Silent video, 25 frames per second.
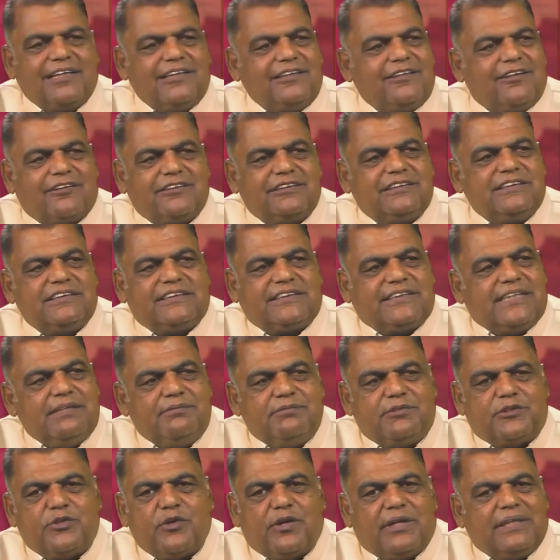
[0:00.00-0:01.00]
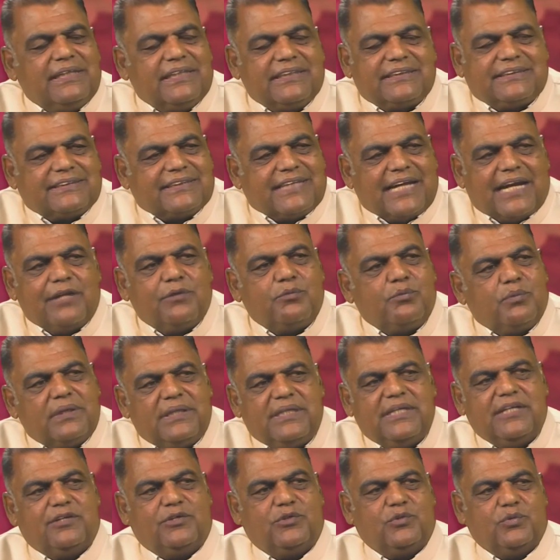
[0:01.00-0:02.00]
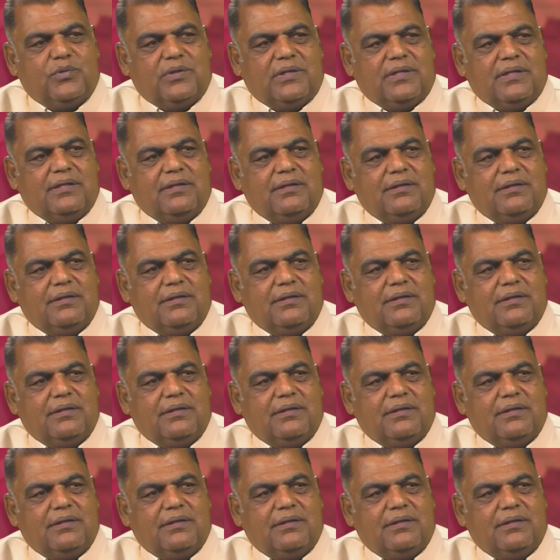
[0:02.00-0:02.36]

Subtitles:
doesn't seem to understand what they're doing.